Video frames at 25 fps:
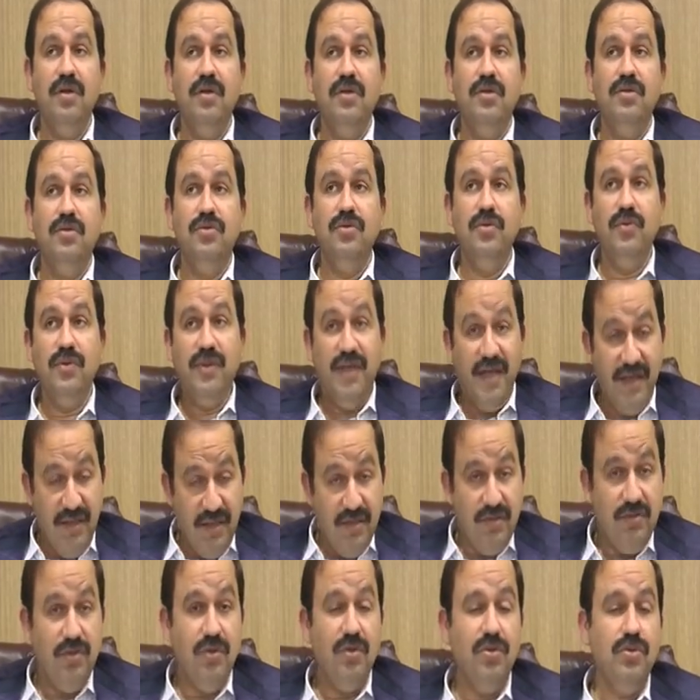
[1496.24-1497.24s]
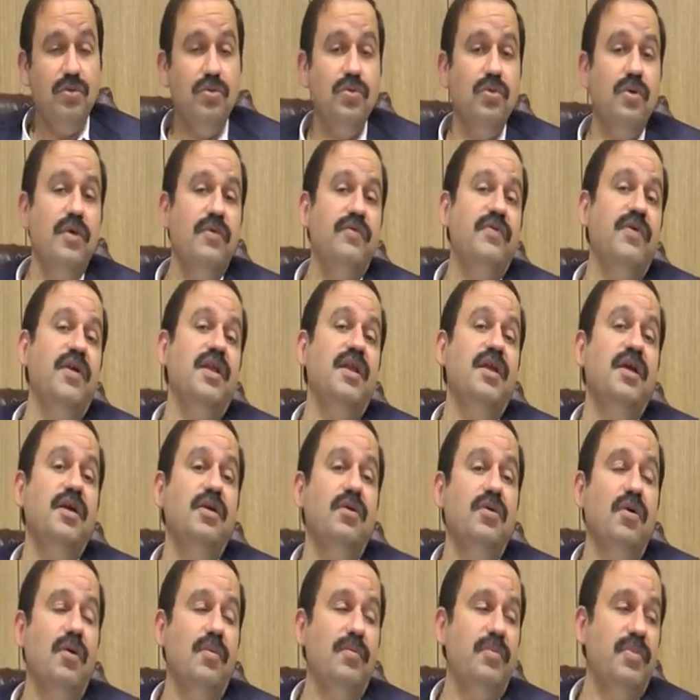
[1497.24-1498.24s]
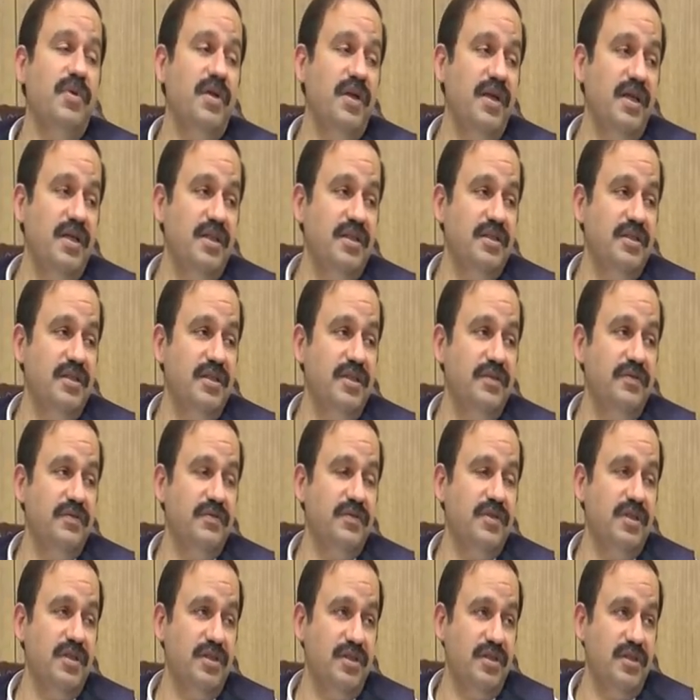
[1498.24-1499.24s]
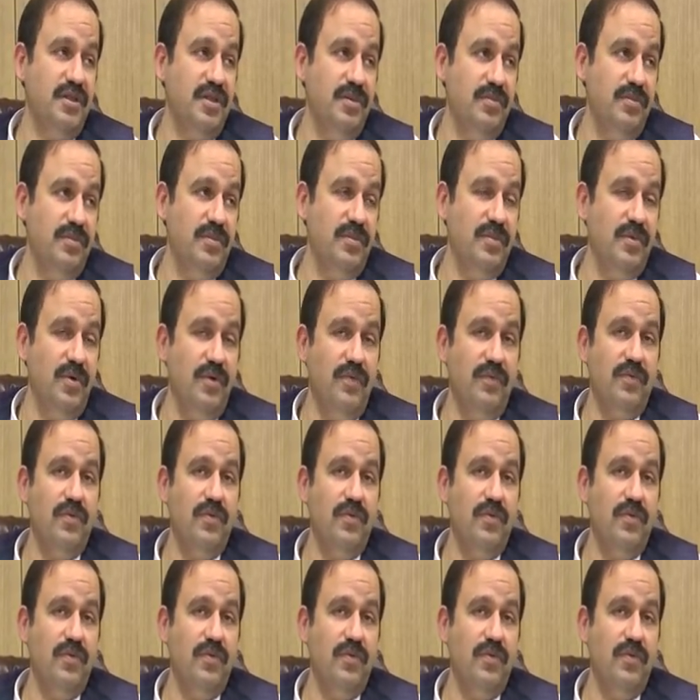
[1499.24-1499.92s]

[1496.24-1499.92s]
So that is also a very comprehensive system of